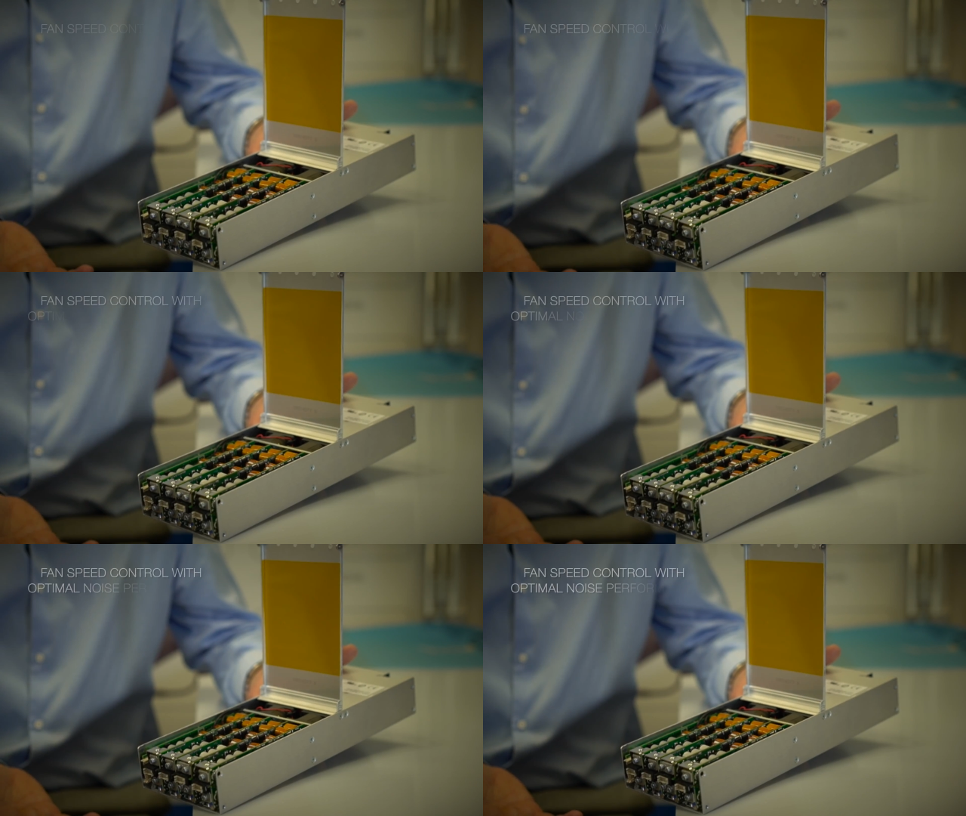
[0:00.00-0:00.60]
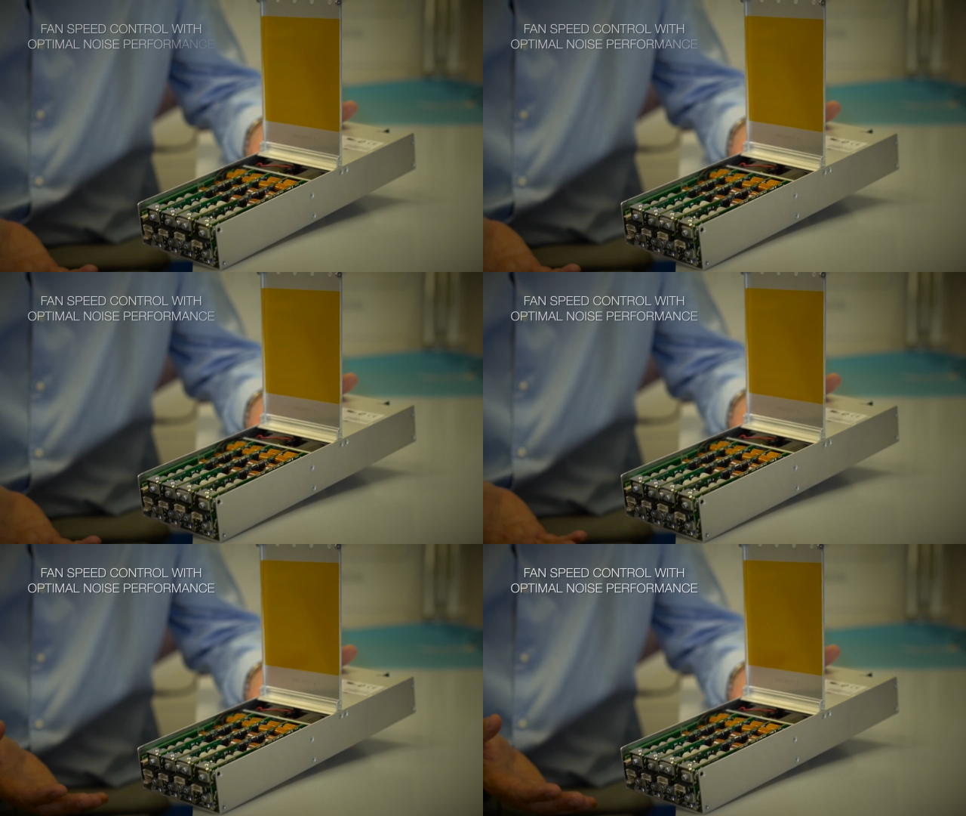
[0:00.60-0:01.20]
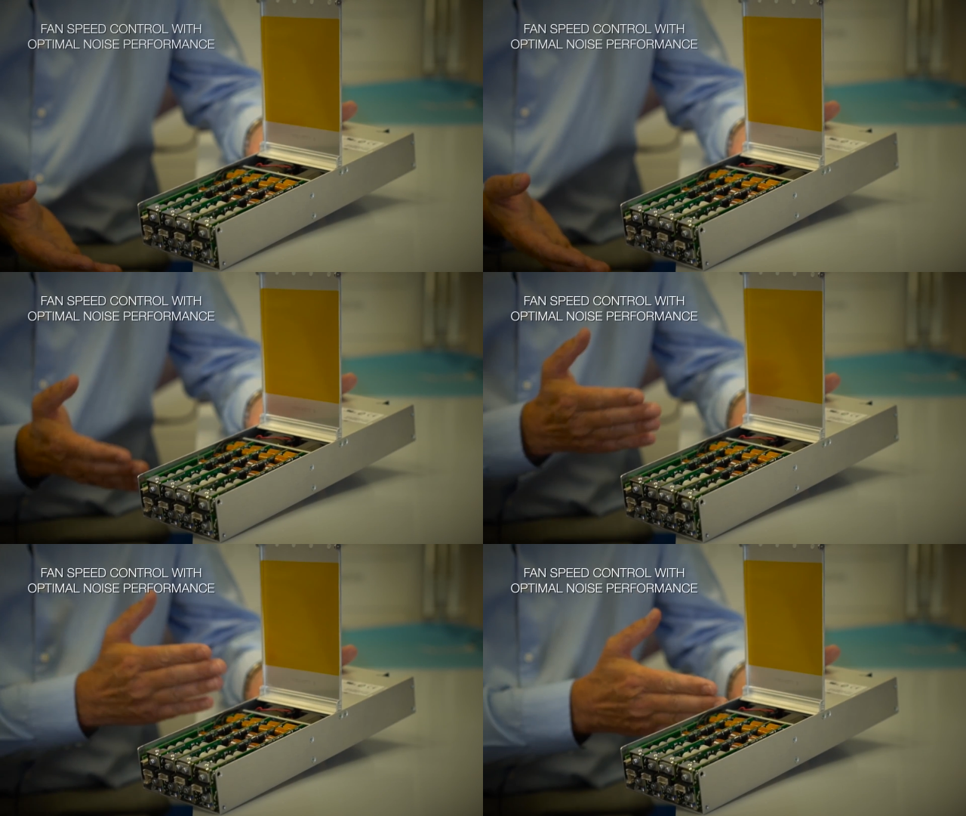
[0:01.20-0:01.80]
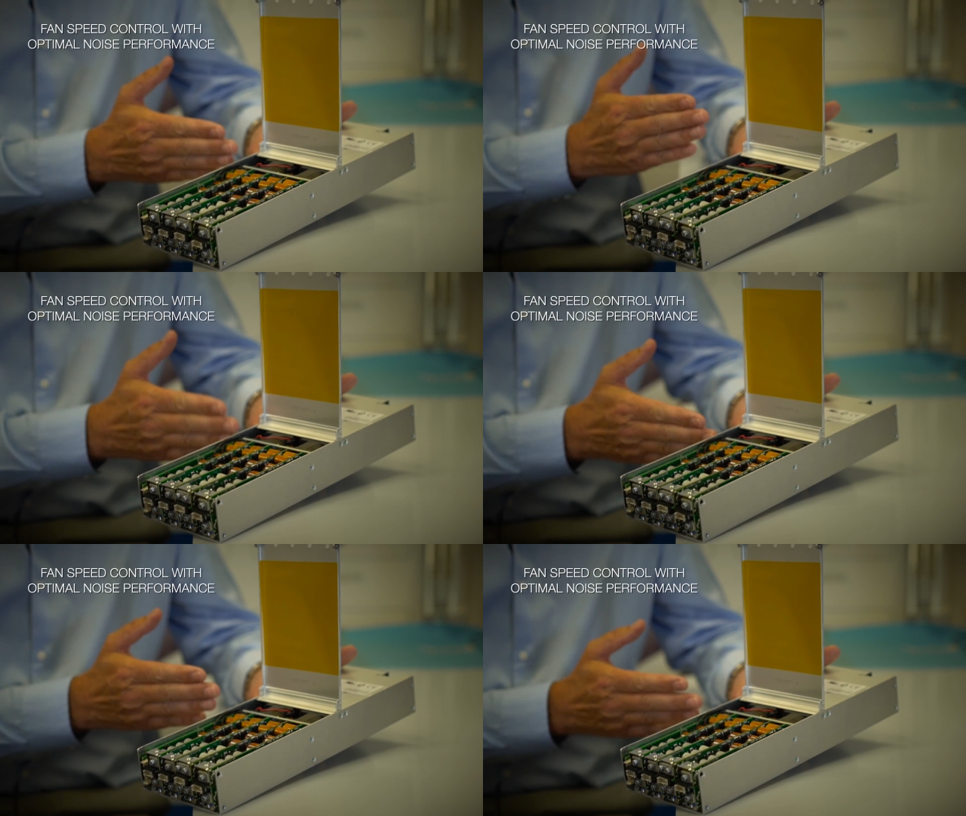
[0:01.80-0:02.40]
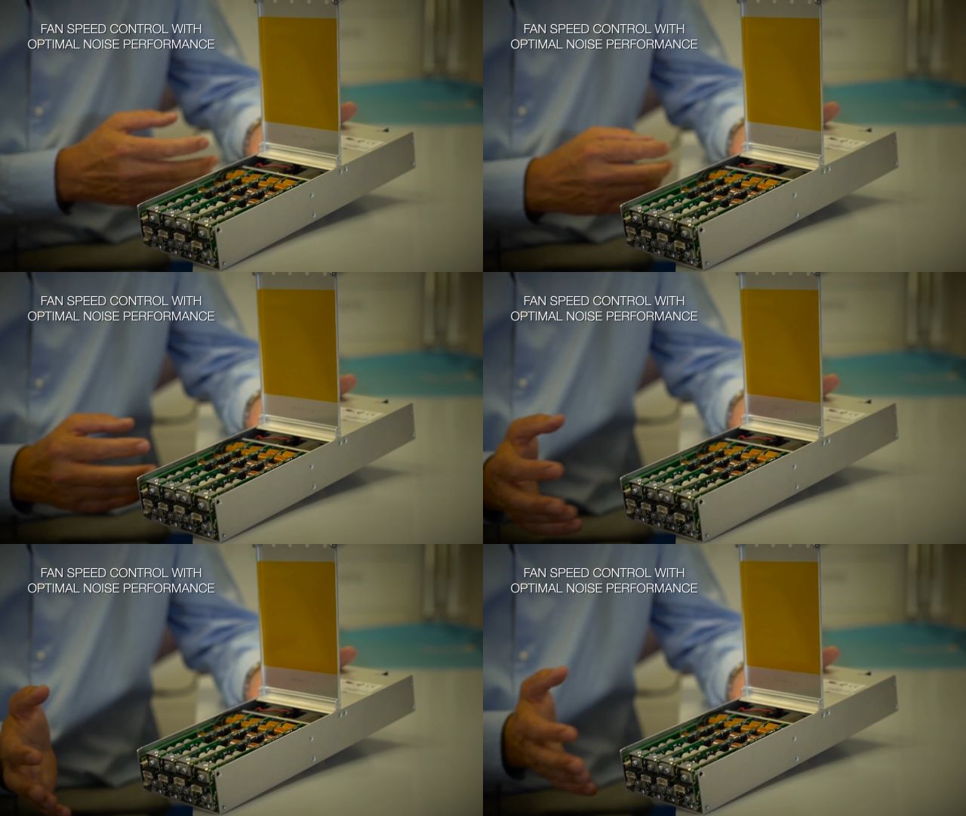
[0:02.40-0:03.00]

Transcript: (no speaker visible)